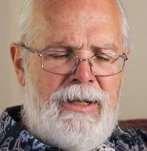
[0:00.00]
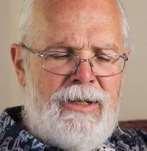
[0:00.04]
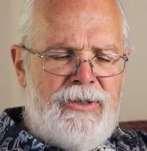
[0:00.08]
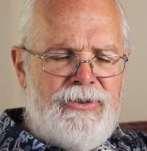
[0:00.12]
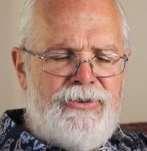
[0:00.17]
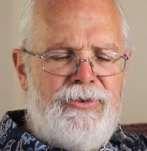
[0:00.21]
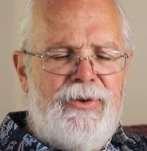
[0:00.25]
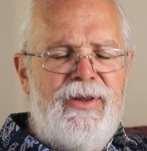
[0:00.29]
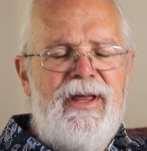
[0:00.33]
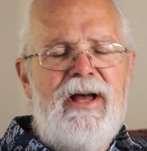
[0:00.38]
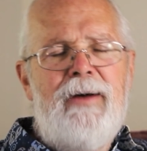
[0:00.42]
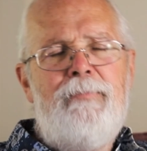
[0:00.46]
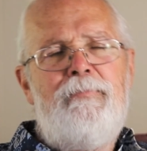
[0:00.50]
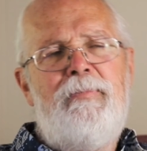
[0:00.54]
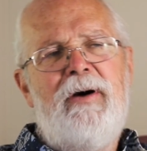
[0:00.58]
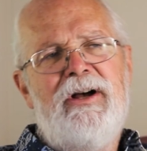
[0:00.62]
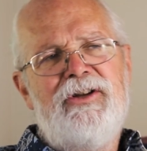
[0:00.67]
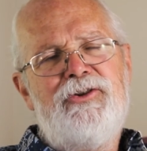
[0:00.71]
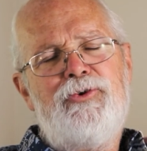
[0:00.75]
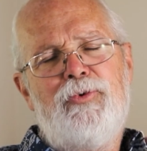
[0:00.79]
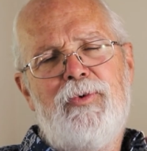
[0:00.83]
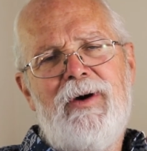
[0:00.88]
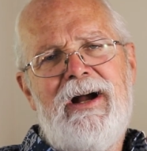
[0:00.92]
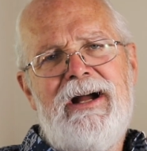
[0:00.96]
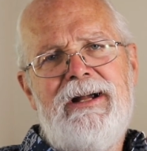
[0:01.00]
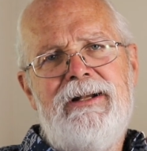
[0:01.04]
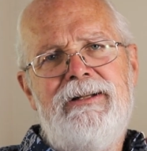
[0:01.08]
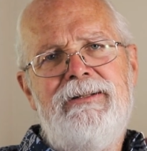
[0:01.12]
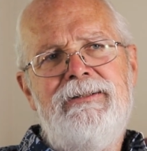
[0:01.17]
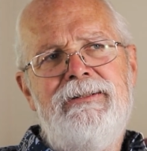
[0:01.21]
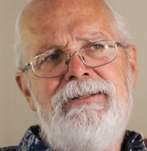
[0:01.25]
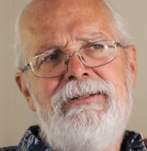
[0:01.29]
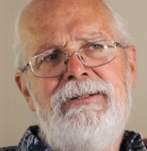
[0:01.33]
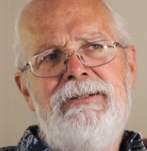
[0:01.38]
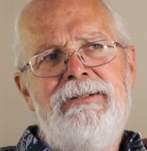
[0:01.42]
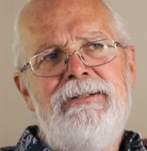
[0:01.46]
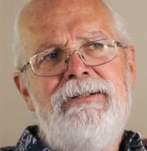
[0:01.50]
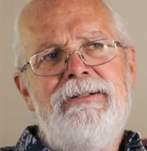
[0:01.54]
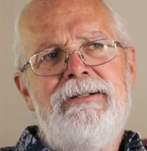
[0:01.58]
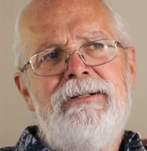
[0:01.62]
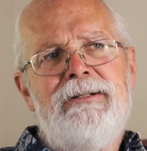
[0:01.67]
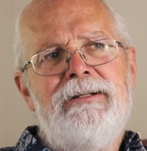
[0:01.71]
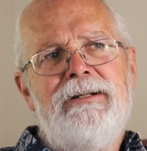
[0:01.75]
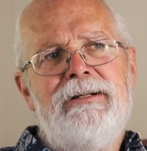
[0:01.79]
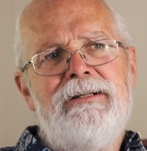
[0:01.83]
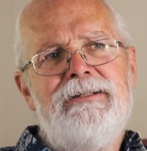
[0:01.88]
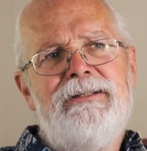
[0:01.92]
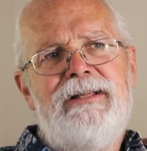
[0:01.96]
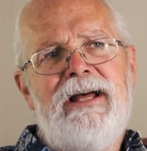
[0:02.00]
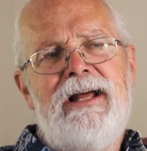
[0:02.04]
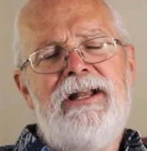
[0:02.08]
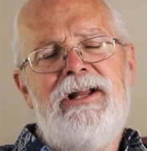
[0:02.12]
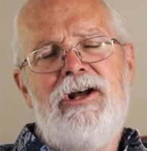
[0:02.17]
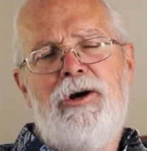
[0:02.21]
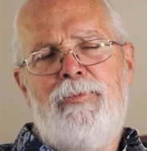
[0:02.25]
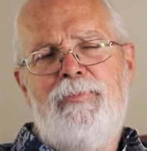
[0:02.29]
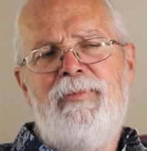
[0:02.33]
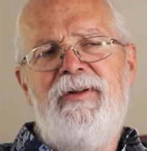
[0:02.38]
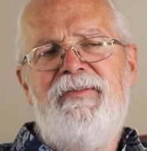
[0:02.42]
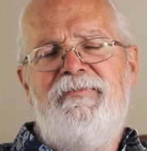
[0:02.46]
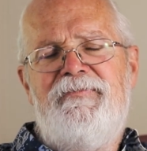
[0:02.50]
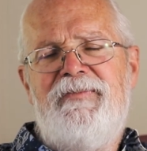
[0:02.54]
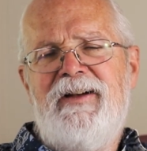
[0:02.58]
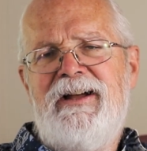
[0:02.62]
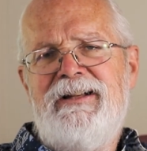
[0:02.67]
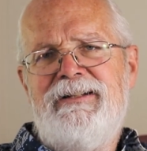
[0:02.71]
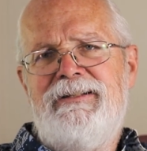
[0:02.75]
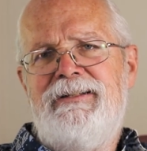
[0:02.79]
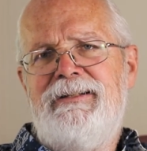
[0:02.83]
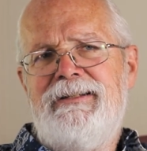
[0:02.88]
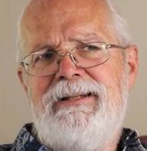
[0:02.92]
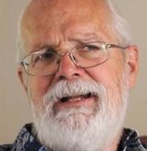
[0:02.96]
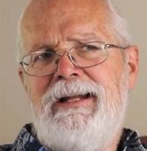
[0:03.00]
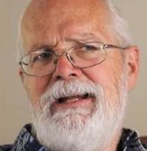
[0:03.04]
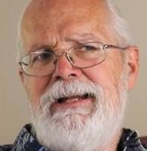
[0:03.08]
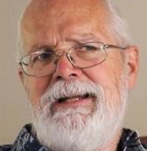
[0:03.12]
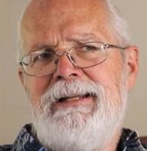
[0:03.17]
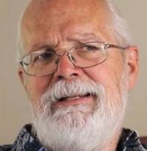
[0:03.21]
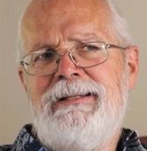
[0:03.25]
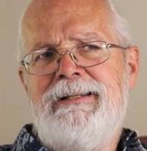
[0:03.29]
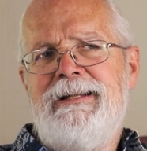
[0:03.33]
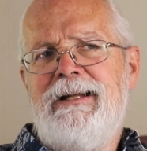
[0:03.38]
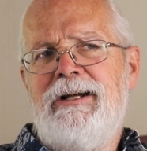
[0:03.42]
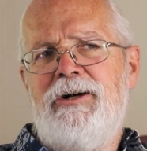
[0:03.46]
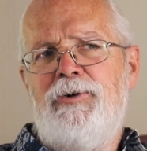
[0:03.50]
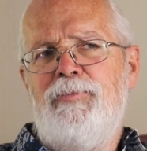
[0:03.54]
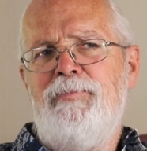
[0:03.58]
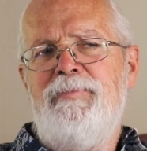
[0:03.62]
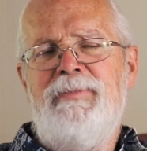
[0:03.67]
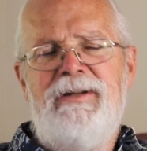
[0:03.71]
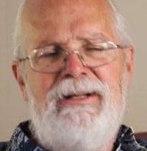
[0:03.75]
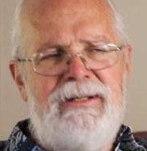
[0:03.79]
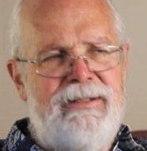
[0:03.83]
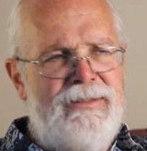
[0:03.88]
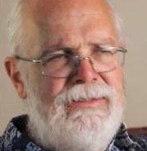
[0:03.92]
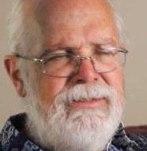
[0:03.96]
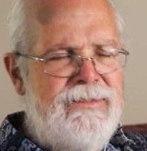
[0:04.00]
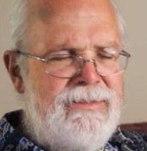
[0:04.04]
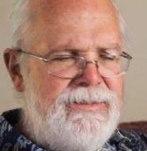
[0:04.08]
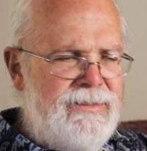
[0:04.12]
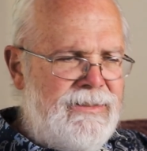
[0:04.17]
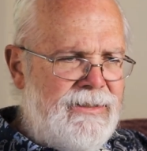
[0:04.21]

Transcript: So that bus ride, that helped me vent and helped me